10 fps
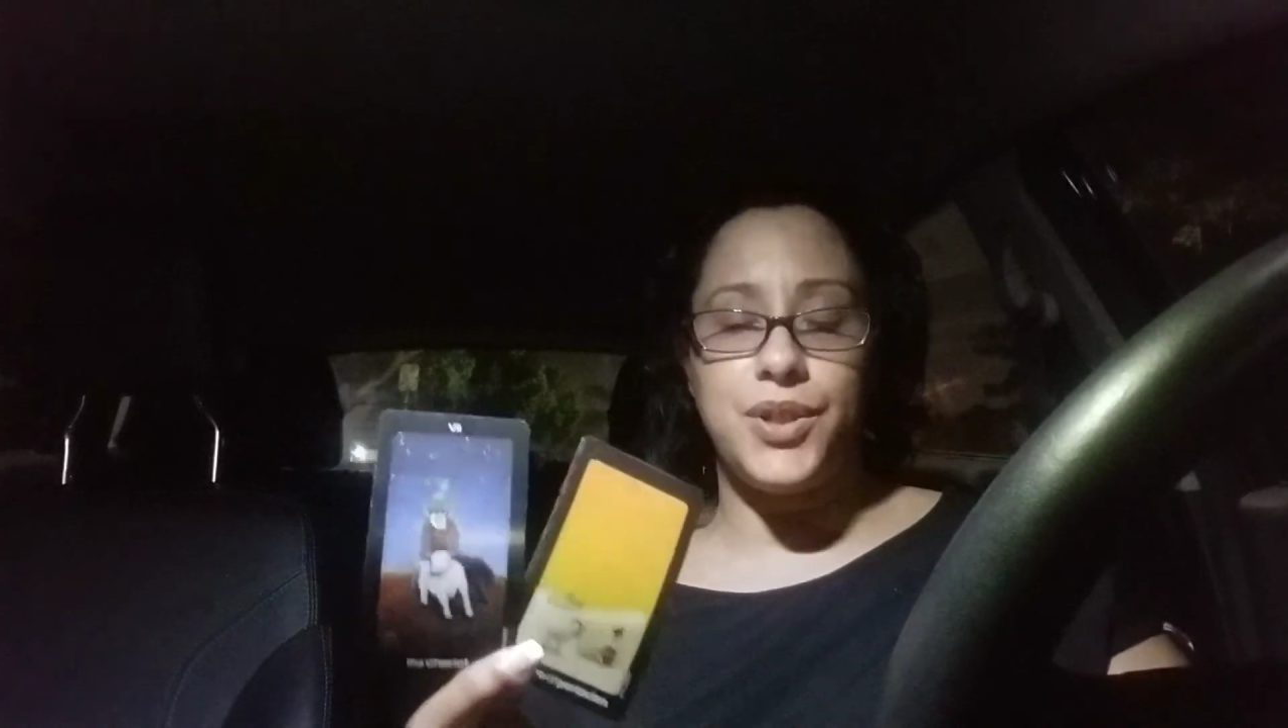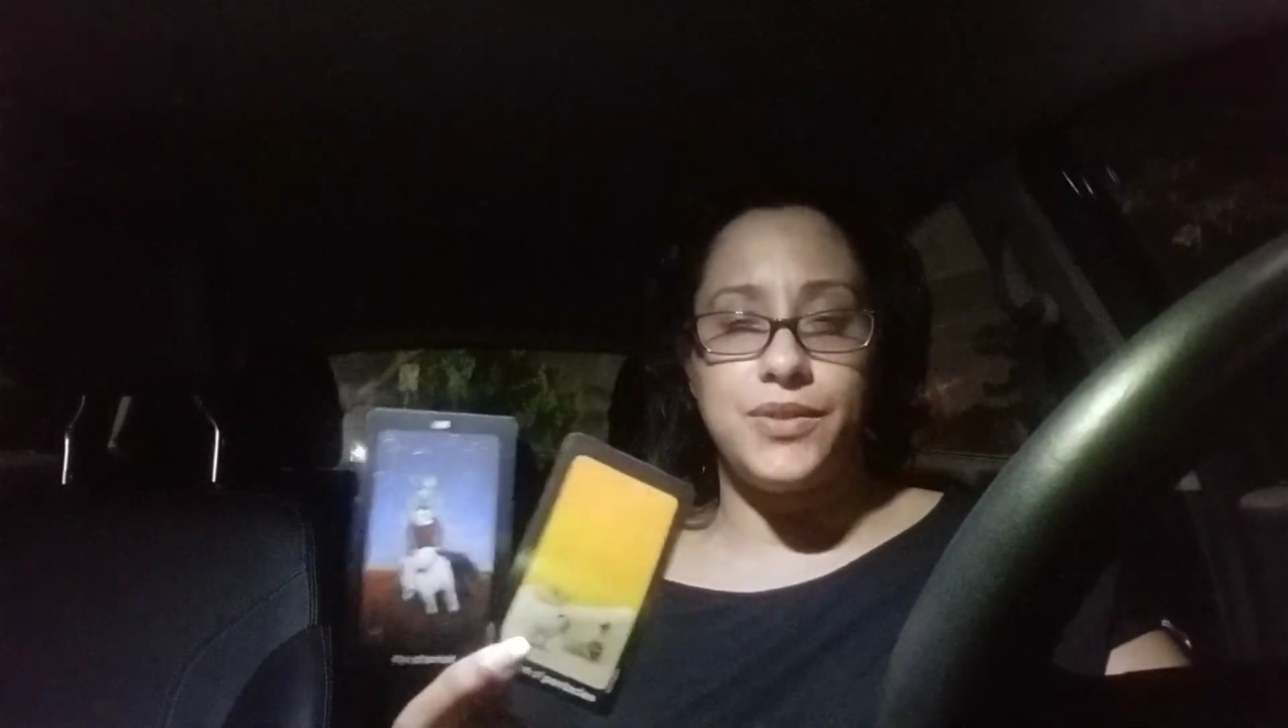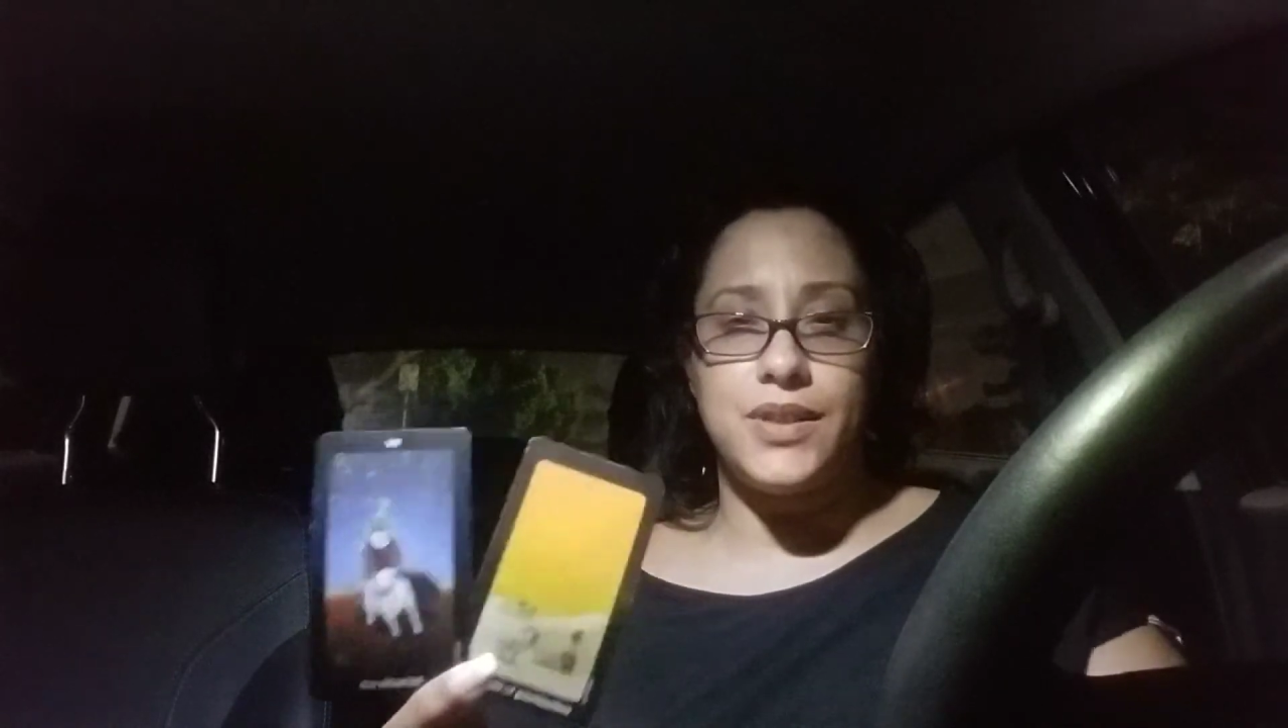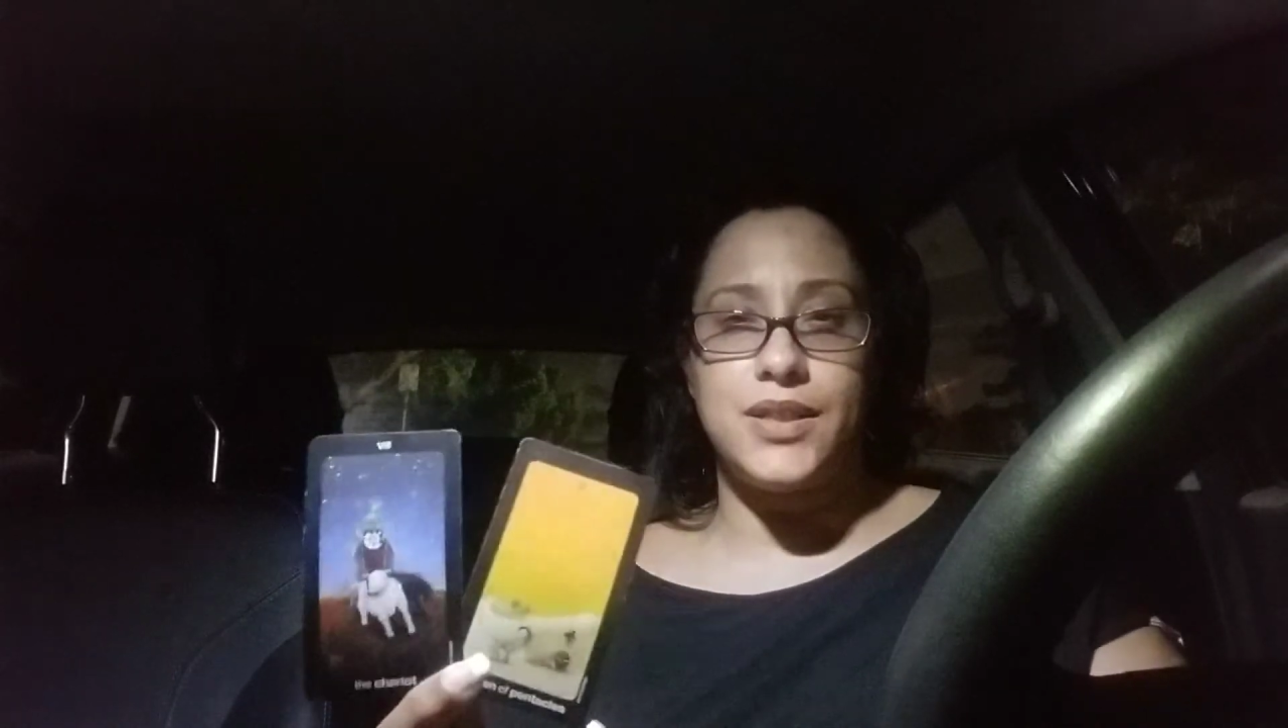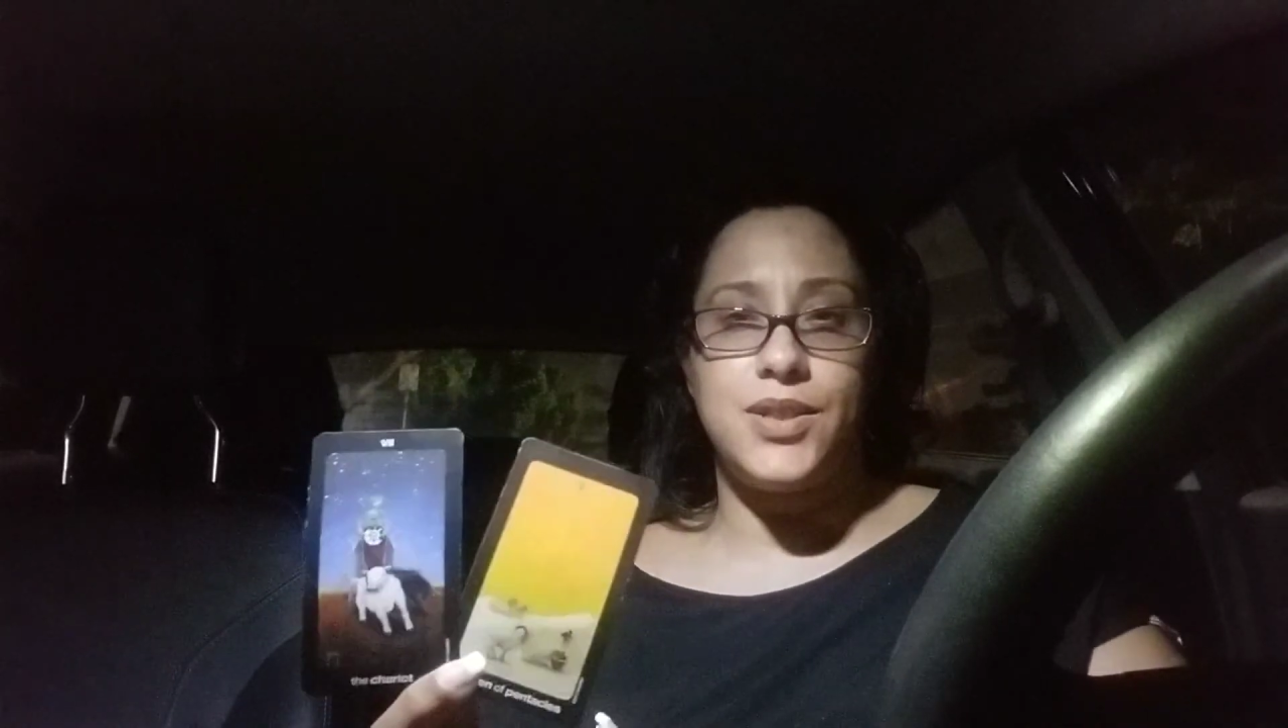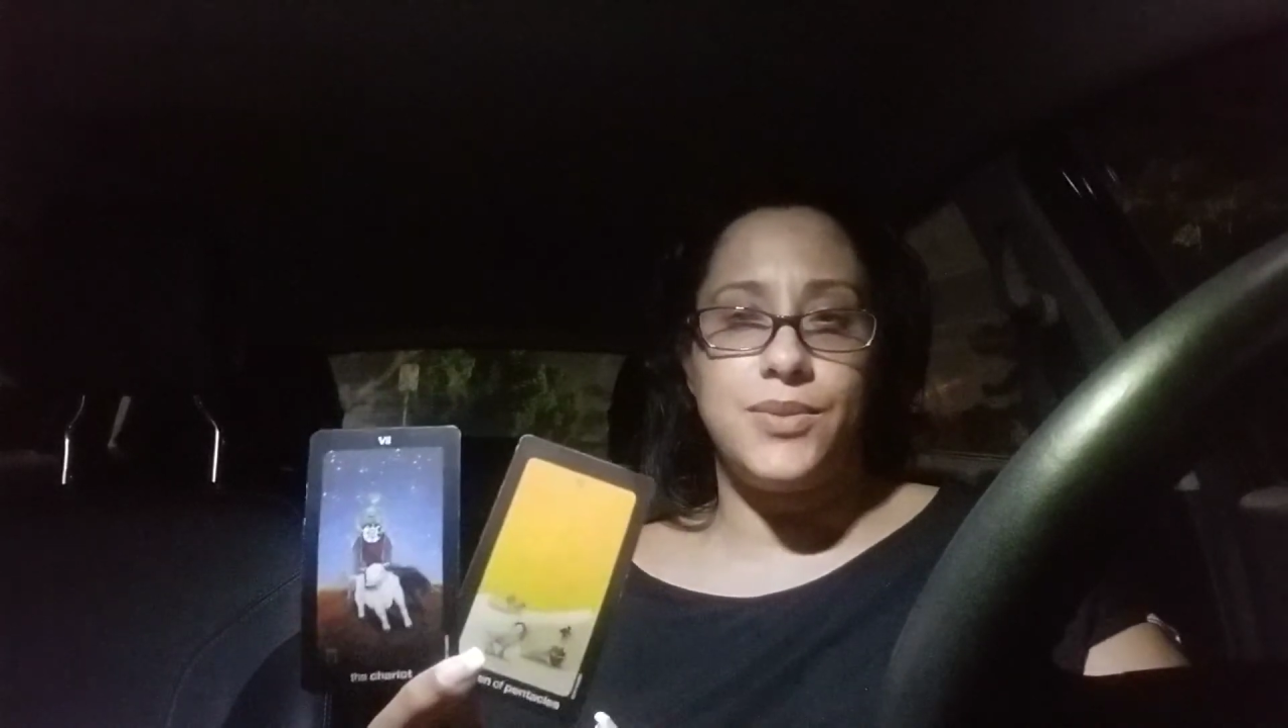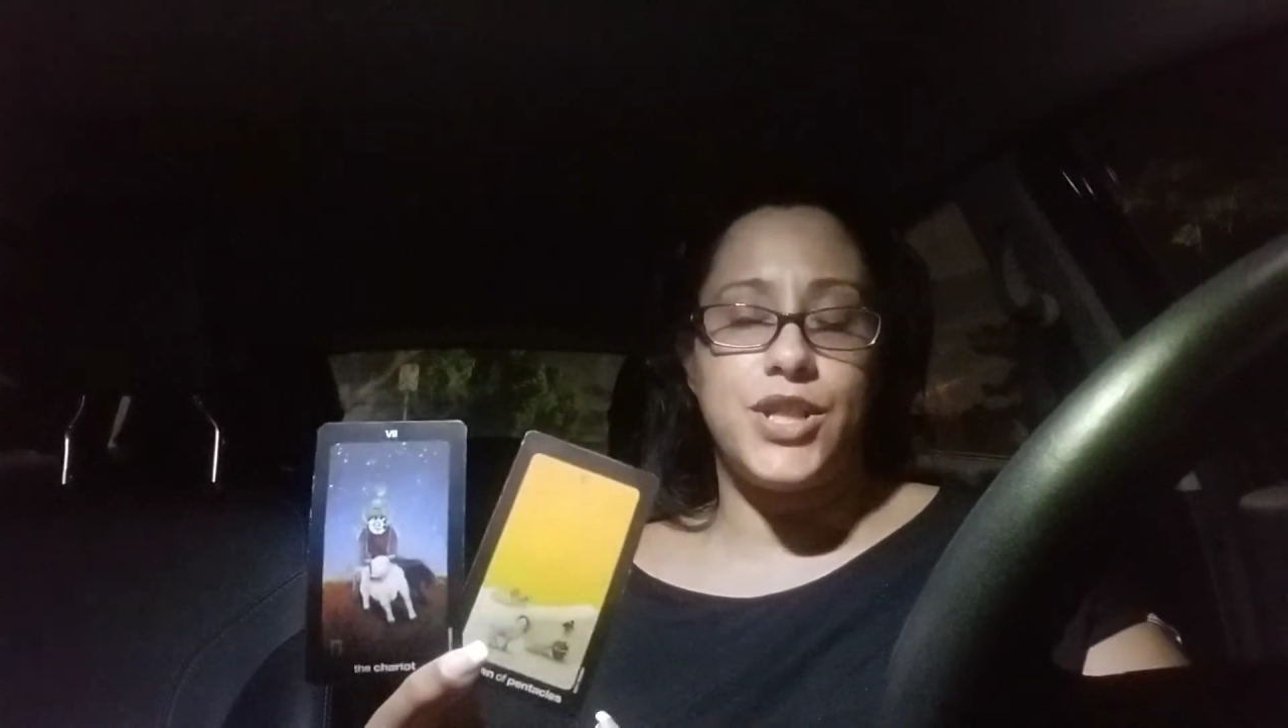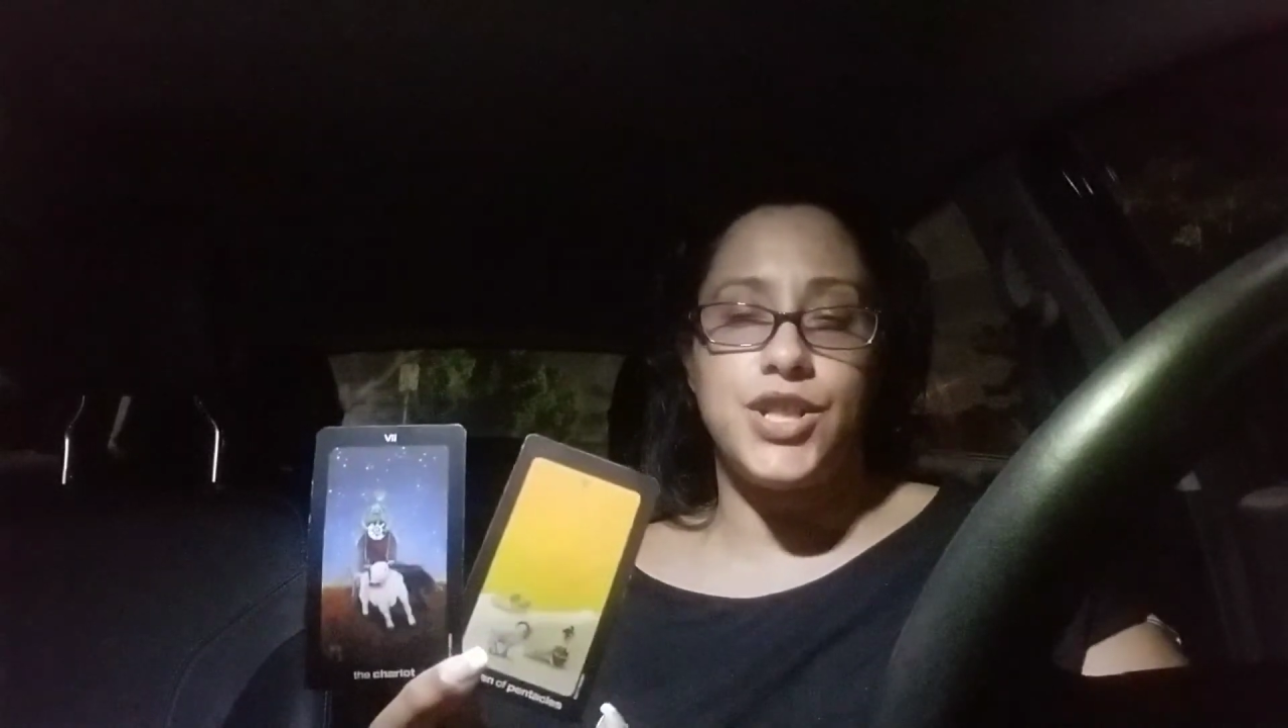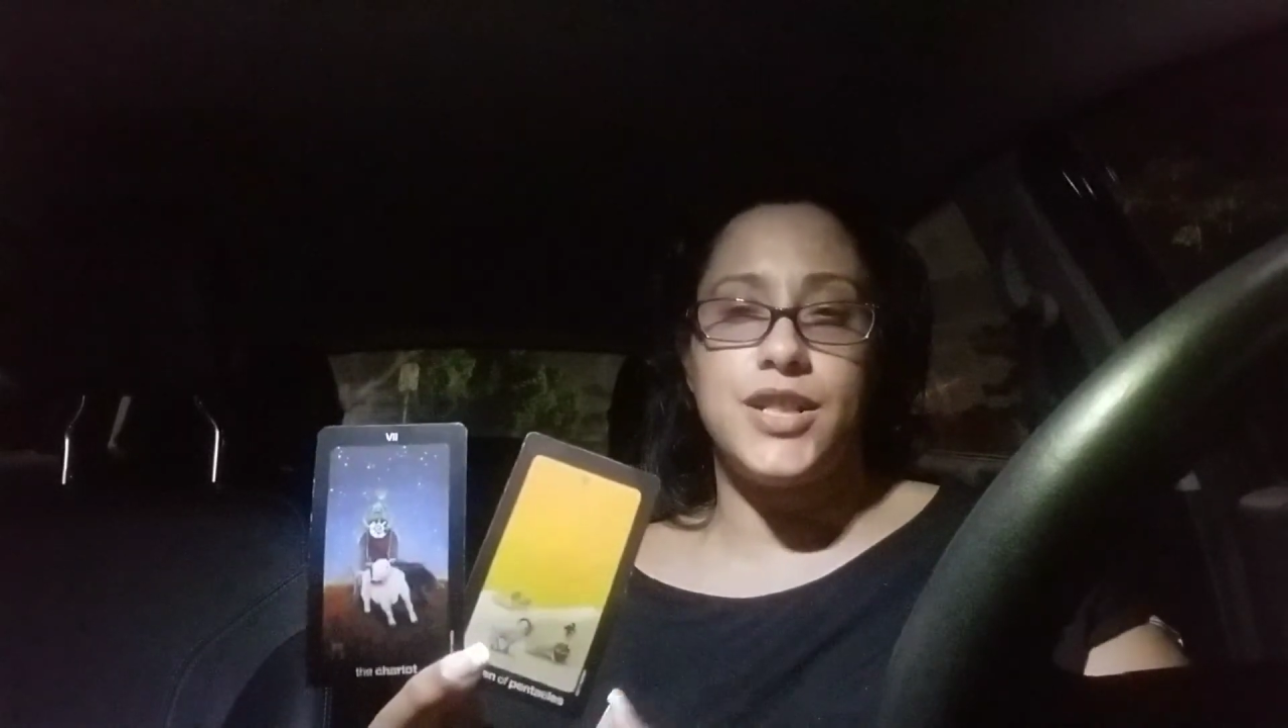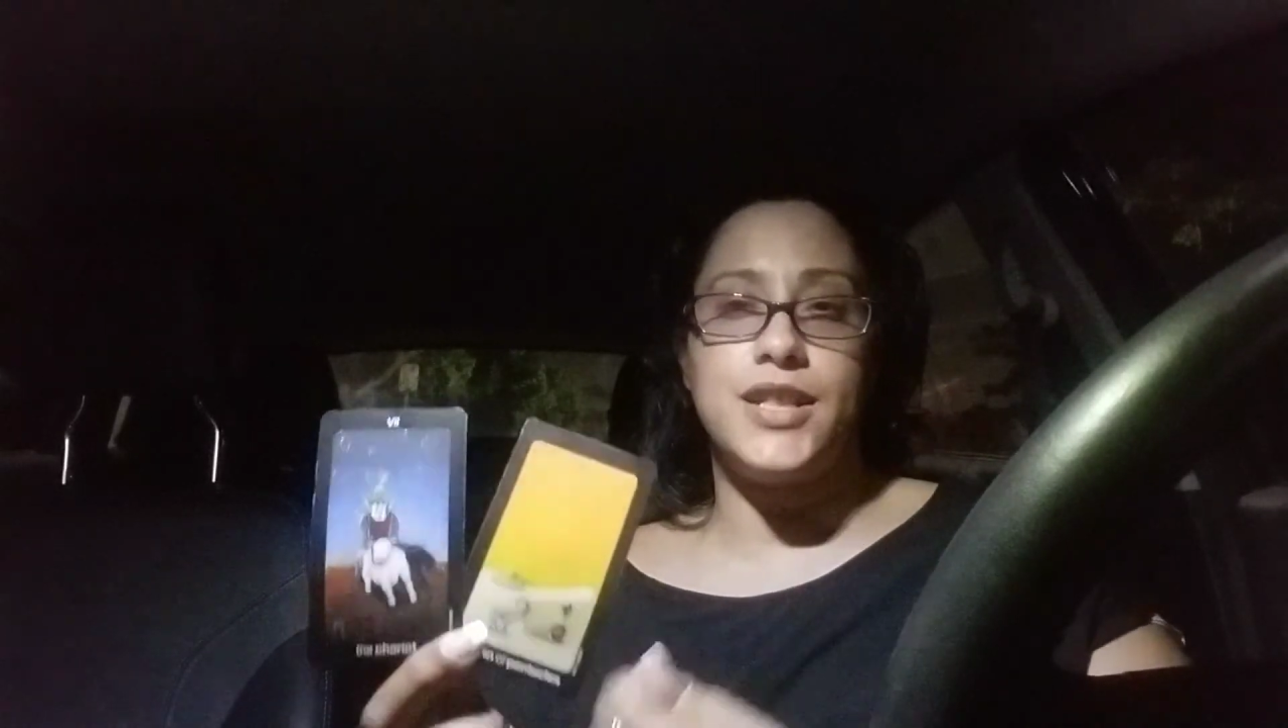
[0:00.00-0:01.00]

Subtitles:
own intuition